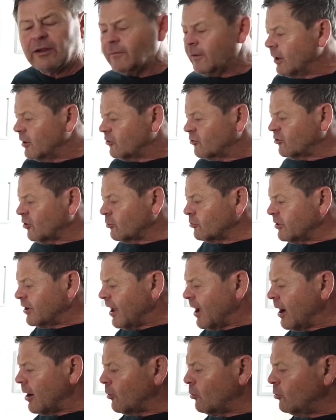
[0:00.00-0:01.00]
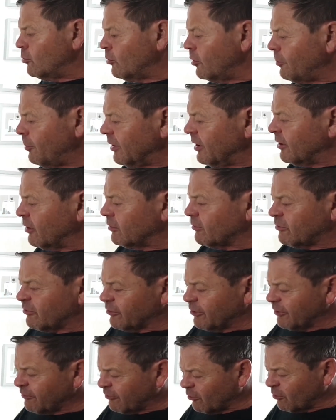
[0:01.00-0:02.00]
So now we've been going 3
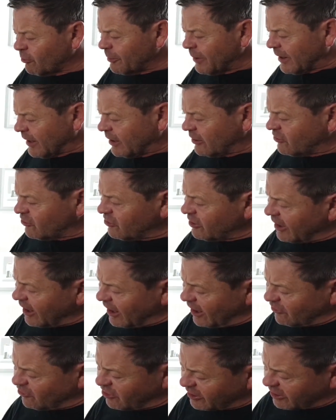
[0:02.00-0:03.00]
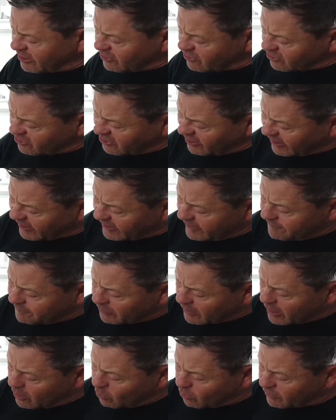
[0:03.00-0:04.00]
or 4 minutes. As you can see,
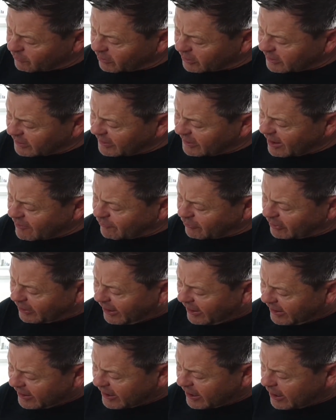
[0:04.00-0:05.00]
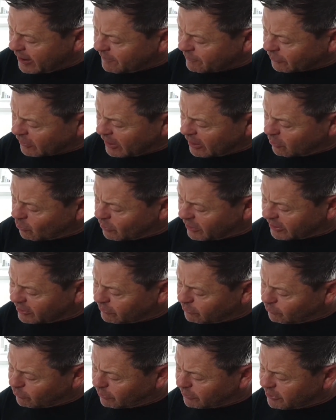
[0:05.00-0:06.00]
we've got a level here.
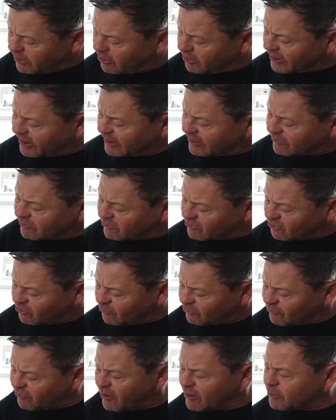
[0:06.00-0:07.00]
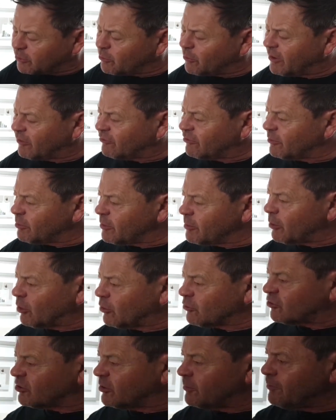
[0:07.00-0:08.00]
We're not getting too far away from the
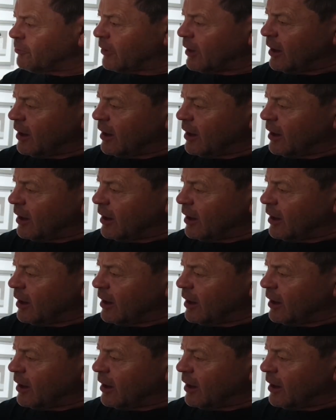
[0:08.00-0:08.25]
bottom.